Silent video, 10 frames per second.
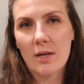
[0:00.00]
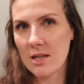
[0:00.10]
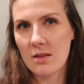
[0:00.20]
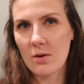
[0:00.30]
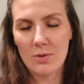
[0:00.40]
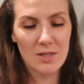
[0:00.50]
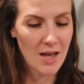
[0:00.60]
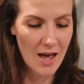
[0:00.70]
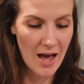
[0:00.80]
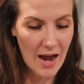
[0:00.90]
get those.
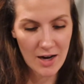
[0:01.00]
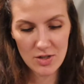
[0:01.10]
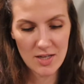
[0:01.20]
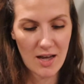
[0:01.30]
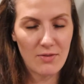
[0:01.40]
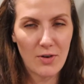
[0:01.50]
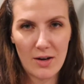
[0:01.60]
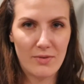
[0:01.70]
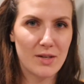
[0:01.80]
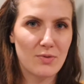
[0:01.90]
I just have
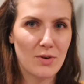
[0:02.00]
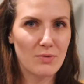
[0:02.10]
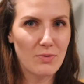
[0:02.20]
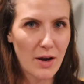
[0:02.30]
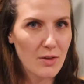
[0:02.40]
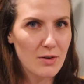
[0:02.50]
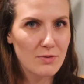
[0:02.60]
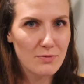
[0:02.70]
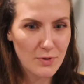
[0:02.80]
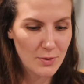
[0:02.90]
cravings for regular
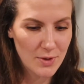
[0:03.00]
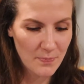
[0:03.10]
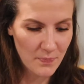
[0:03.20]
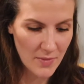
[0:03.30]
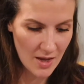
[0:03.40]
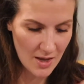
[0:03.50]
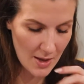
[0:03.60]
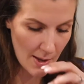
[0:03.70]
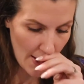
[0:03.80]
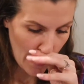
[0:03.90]
food.
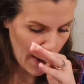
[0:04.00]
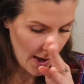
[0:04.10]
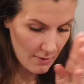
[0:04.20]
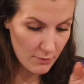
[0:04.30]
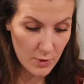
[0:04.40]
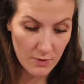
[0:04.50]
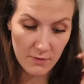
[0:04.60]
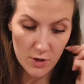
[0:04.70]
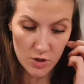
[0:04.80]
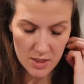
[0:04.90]
Food
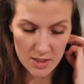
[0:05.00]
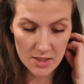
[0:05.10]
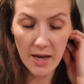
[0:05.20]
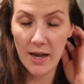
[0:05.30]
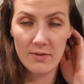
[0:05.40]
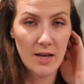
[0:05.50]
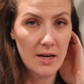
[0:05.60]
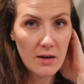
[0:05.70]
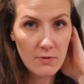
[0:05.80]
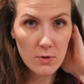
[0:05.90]
aversions, I haven't had
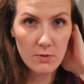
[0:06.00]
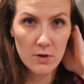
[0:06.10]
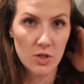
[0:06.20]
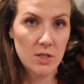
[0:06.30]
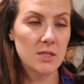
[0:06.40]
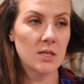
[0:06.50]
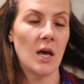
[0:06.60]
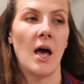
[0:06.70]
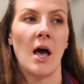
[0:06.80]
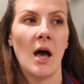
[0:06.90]
any food aversions.
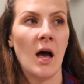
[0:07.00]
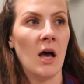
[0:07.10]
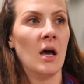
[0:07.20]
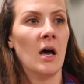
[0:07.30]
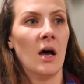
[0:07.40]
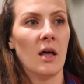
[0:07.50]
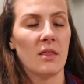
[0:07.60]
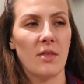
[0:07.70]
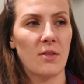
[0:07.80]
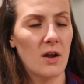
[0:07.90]

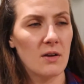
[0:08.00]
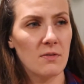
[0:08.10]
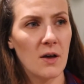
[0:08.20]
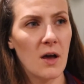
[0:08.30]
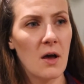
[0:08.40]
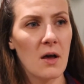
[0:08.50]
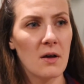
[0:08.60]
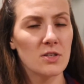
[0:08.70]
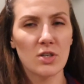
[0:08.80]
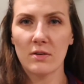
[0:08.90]
The thought of
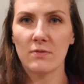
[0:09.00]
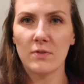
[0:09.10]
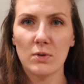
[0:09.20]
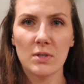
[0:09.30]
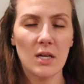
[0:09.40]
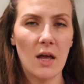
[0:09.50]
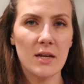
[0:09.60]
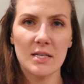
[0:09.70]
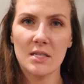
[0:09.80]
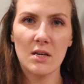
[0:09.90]
certain foods, it
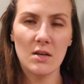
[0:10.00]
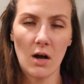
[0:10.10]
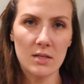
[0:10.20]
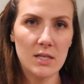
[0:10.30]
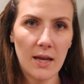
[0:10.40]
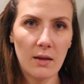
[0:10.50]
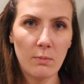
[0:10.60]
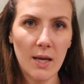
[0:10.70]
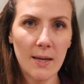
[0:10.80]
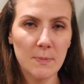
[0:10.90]
doesn't nauseate
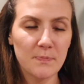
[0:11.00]
me,